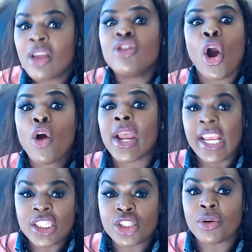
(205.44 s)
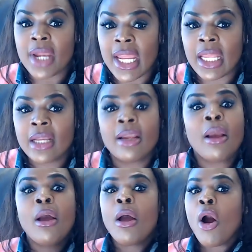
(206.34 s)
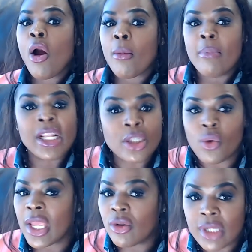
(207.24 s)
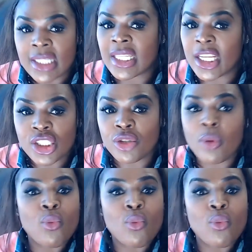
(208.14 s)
Her history, her mental illness history,